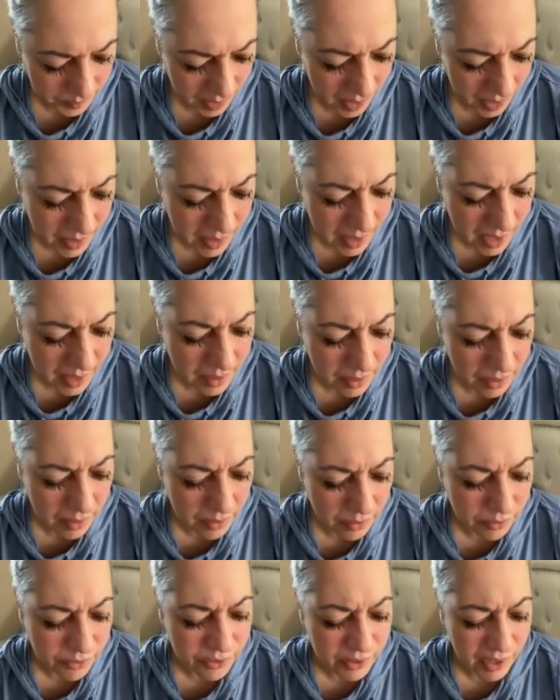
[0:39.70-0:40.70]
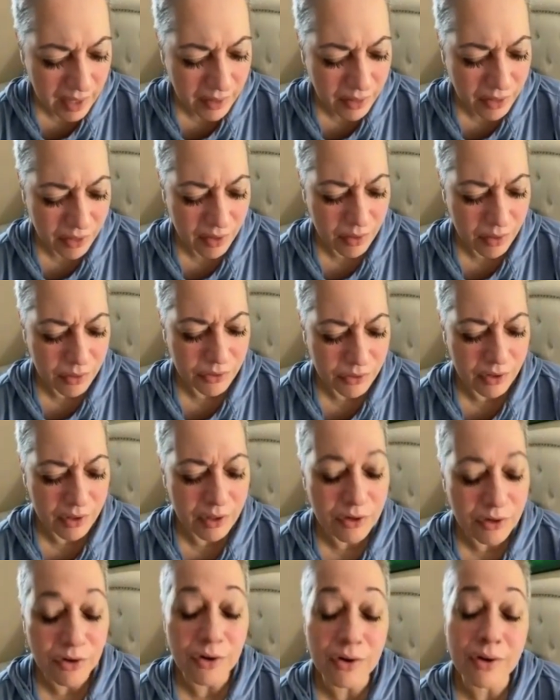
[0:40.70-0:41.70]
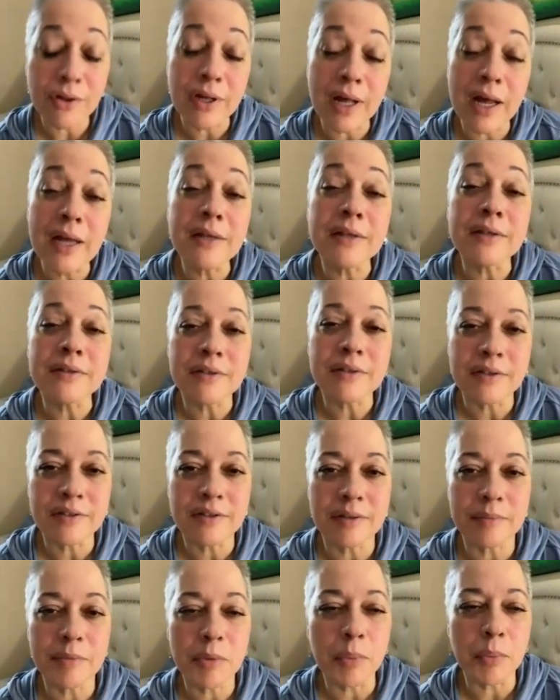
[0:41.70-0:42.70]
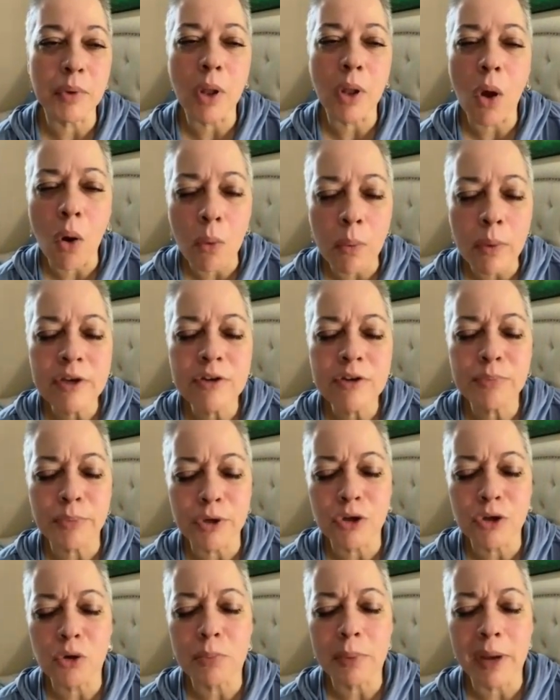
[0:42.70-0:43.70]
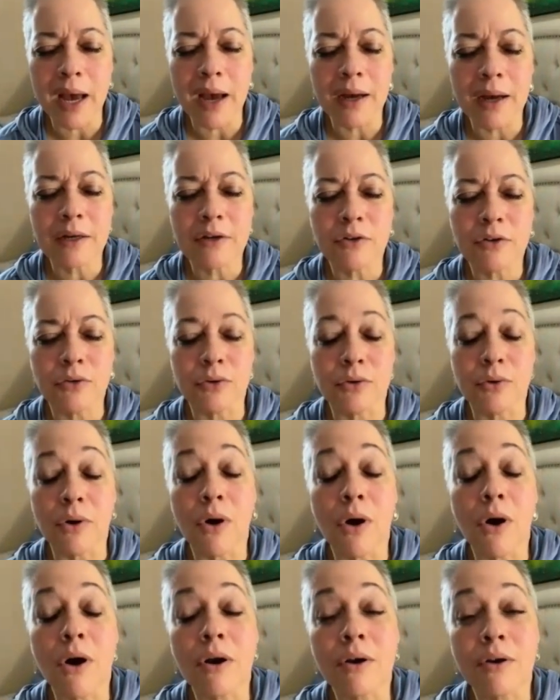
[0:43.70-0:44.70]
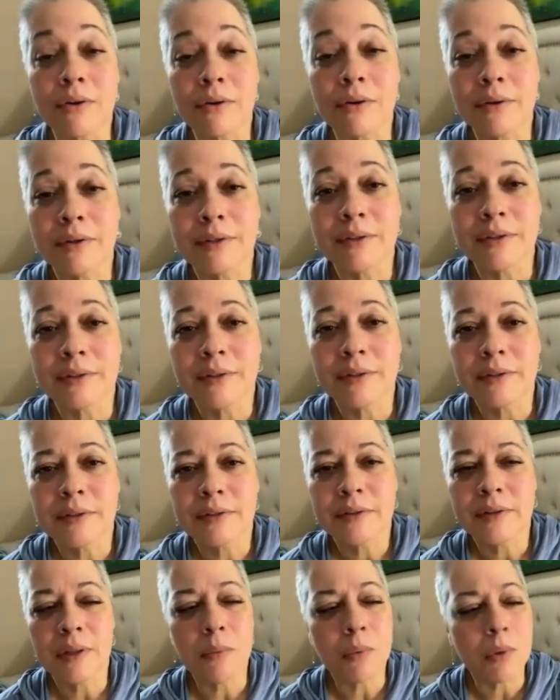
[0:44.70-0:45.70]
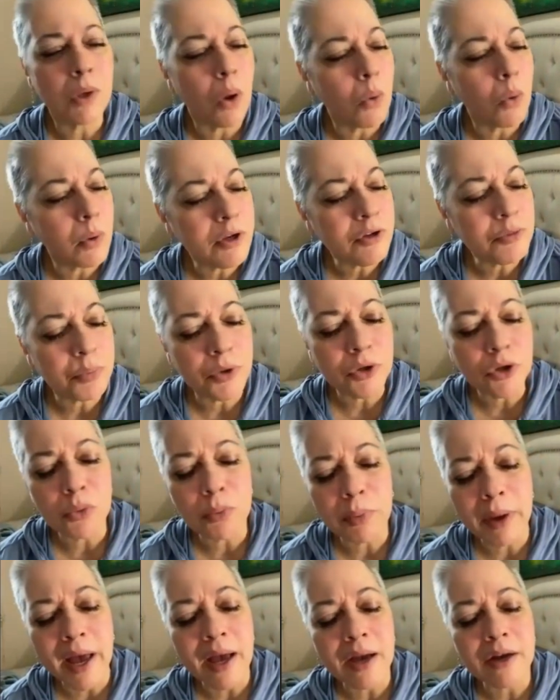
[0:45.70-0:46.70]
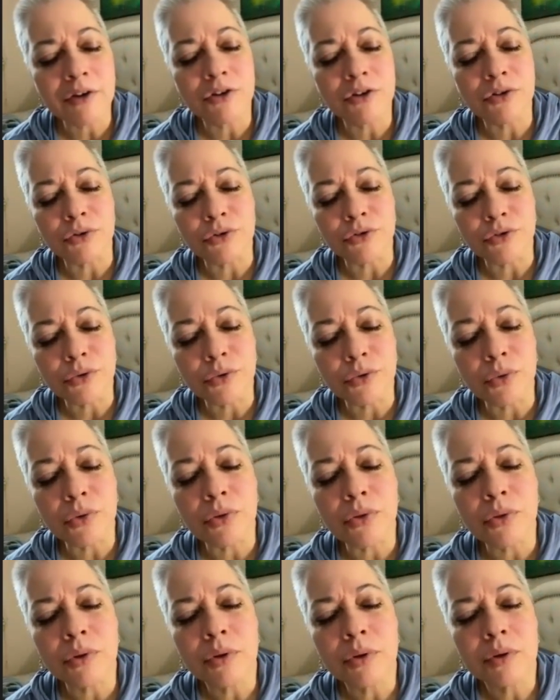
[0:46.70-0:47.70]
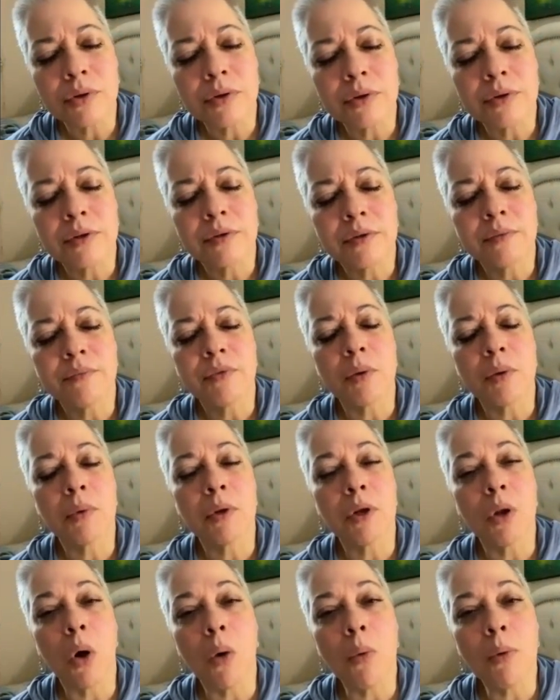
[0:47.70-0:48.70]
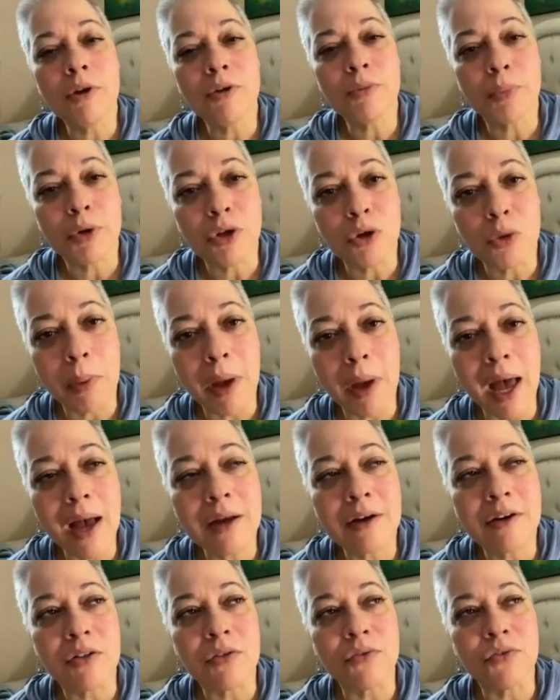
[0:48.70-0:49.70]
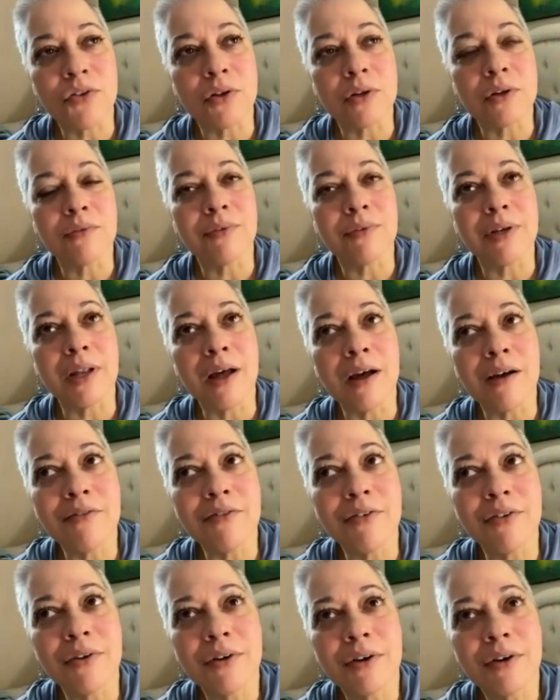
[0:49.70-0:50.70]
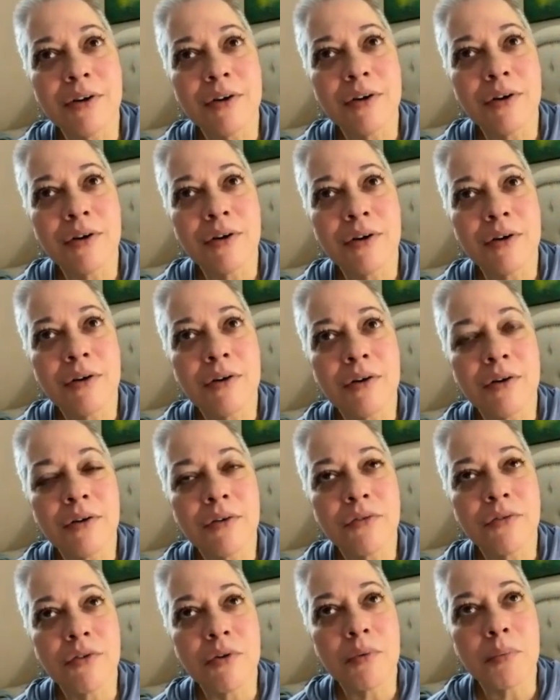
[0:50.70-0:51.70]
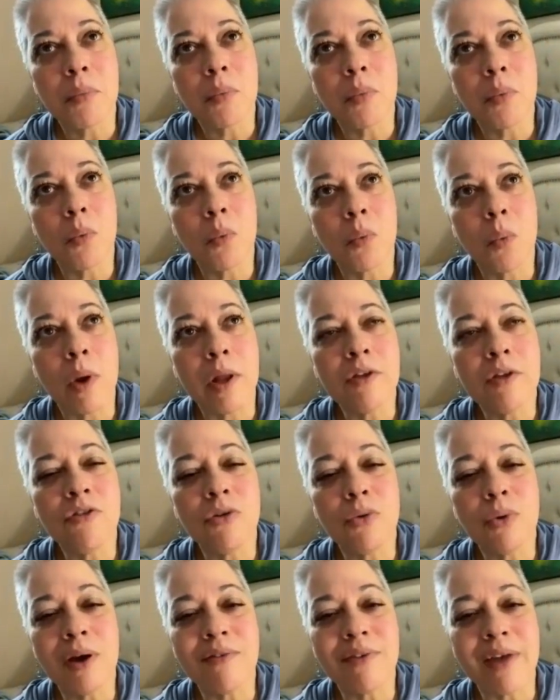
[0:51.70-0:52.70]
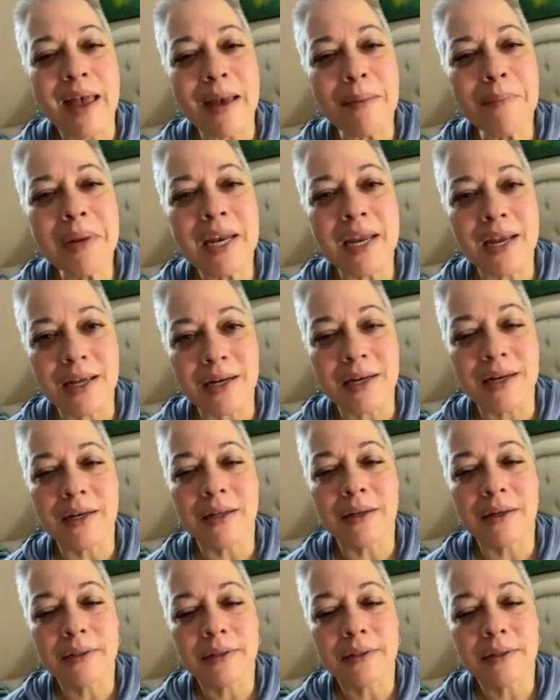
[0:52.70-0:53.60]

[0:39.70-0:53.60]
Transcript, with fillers: And yet, understand that there is an internal guidance system that will always bring you back to your heart, that will always bring you back to your truth, that will always bring you back to the field of love from whence you have emanated.